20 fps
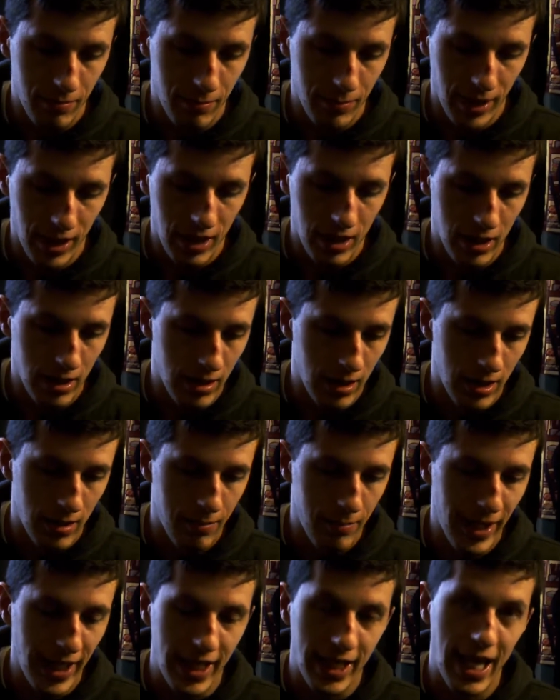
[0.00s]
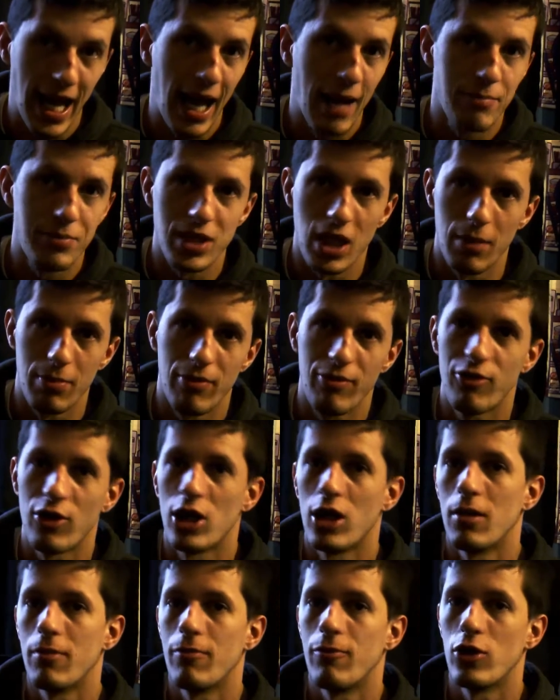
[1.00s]
But the mid caps I
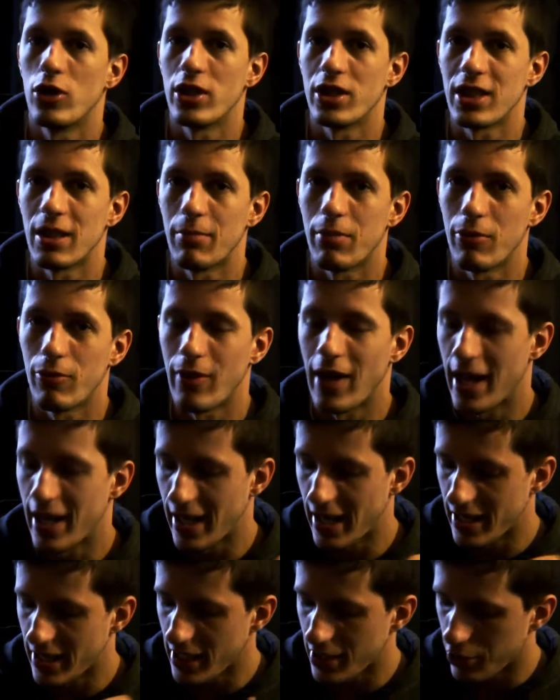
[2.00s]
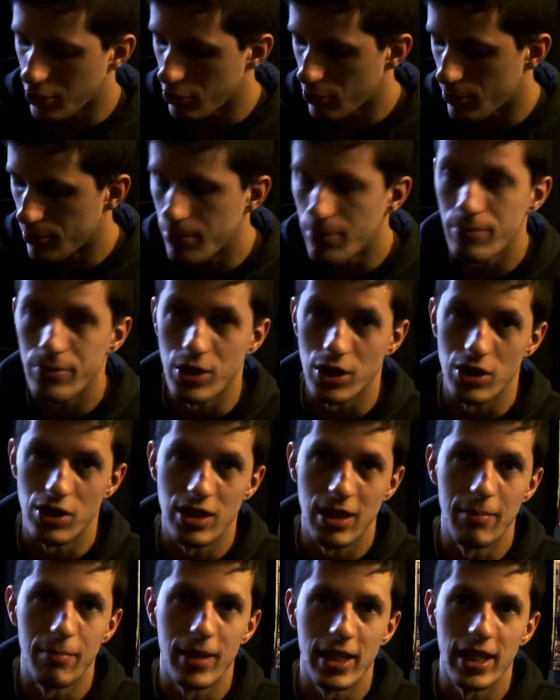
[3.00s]
prefer for the simple fact that they do just
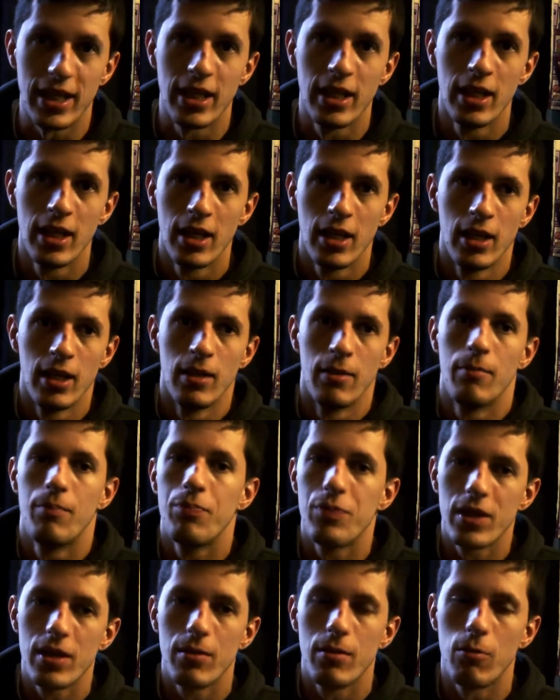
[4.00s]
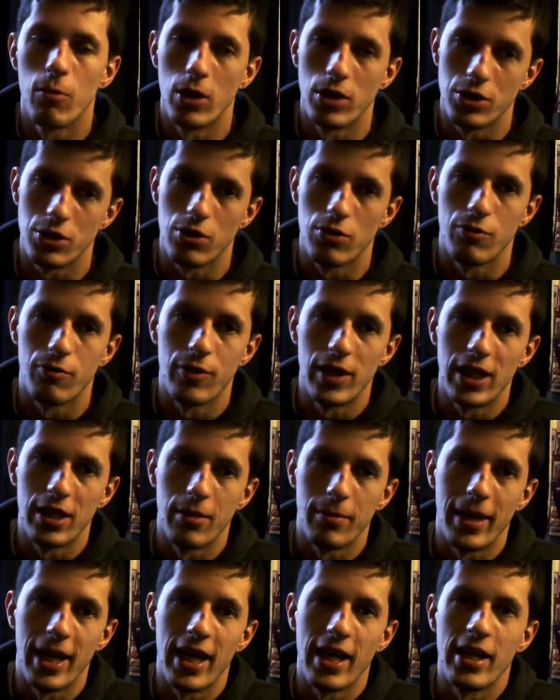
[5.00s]
simply, once you feed
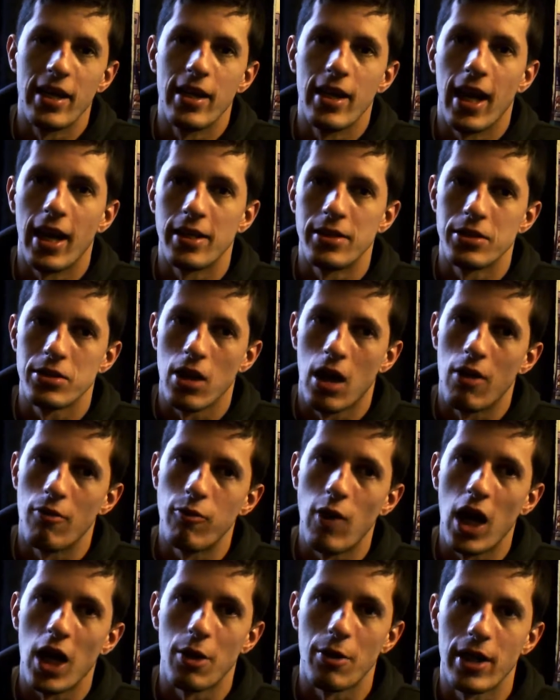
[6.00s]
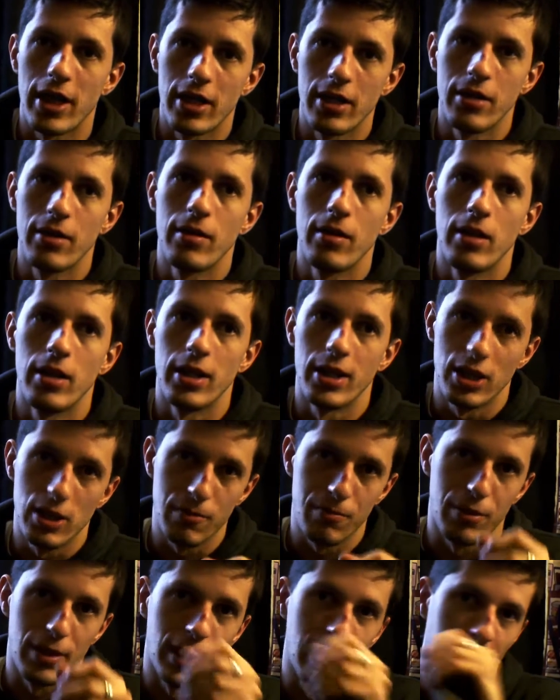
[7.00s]
them in and start firing, they
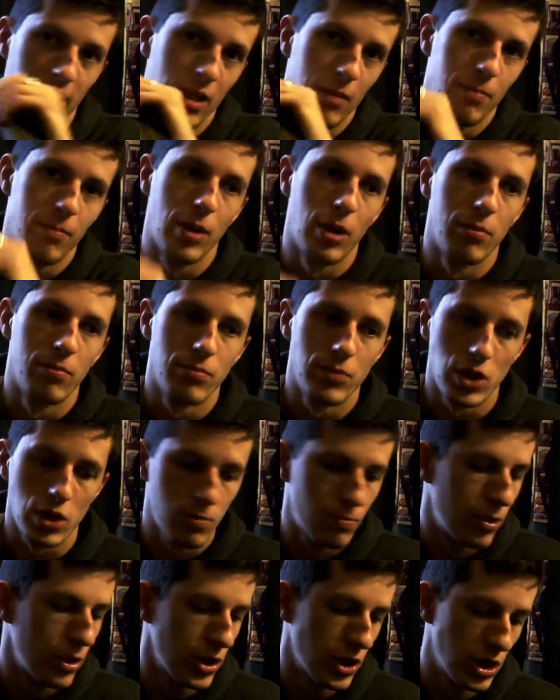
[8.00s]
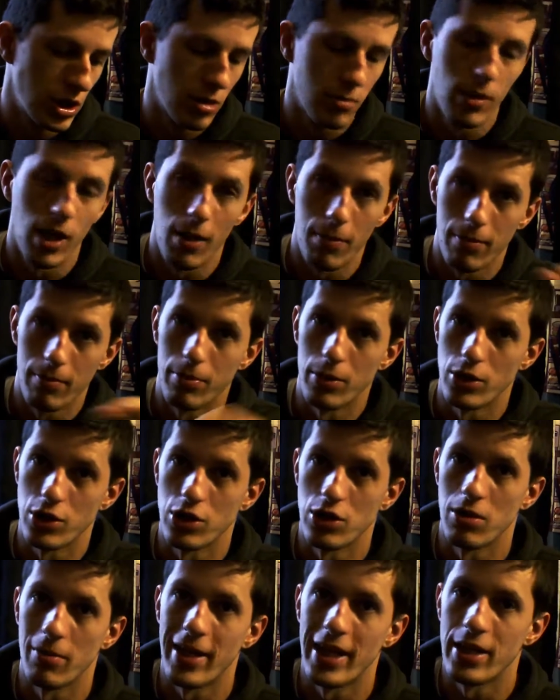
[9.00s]
spring and the bottom just pushes them up and
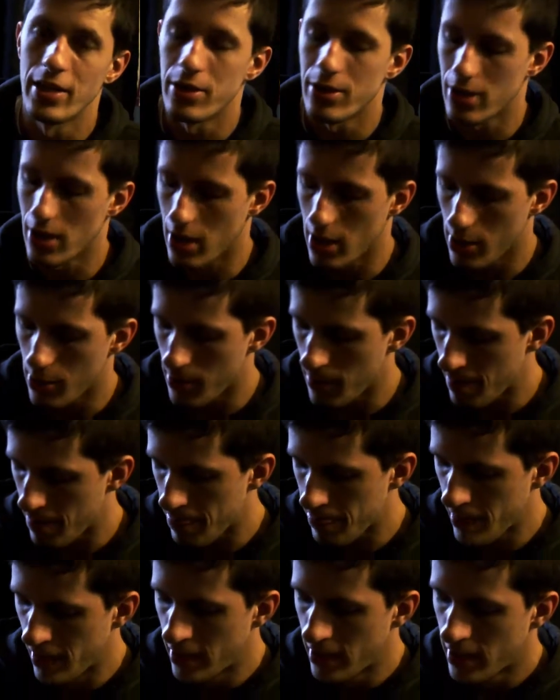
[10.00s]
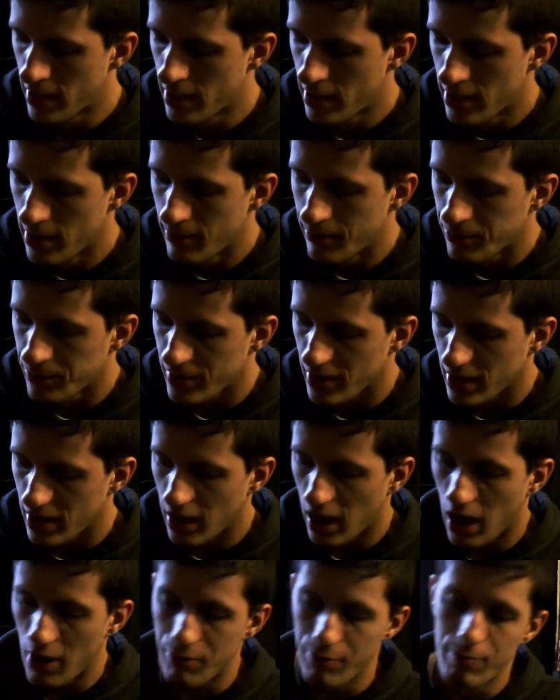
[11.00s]
pushes them in. So
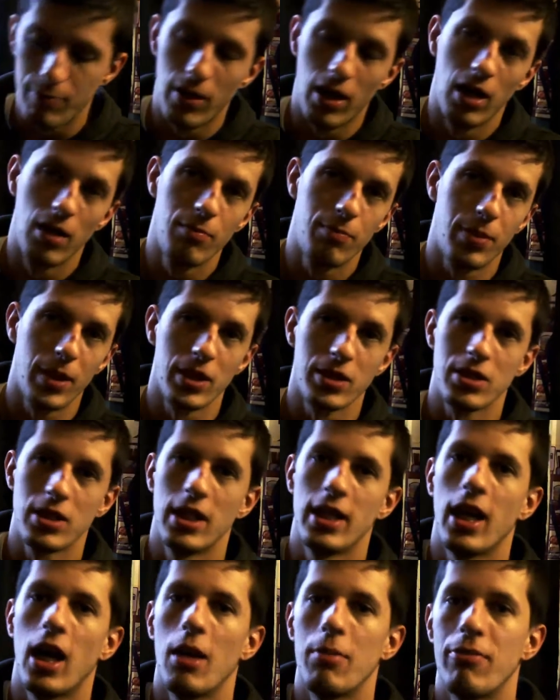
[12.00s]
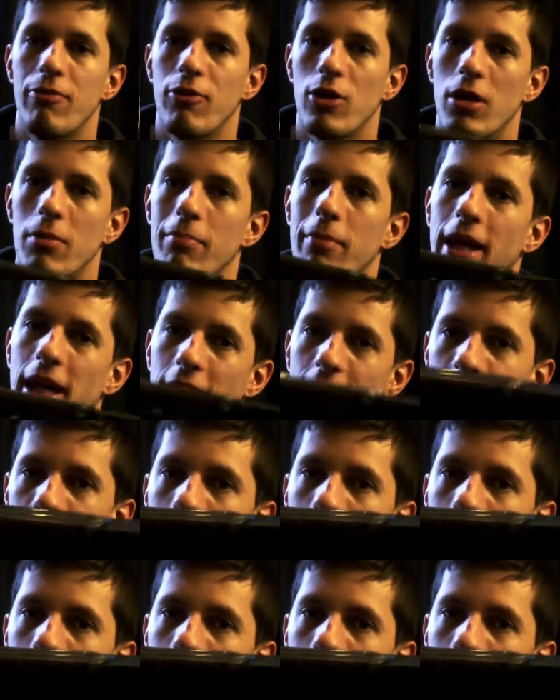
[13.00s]
I prefer